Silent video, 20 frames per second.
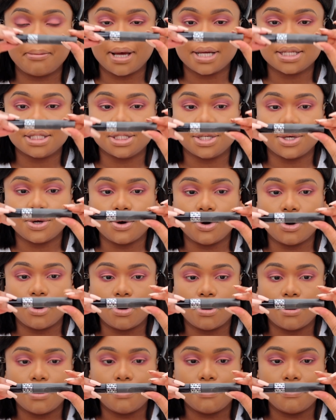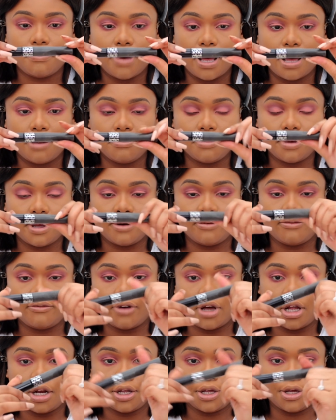my Dior Pump and
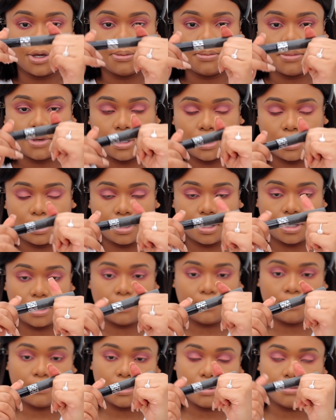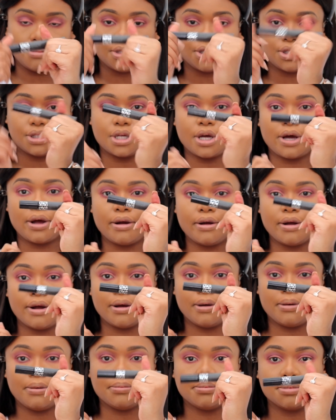Volume
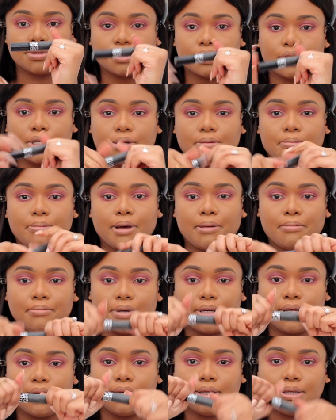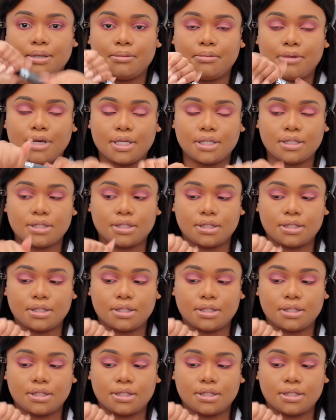mascara. Just gonna pump it a little bit.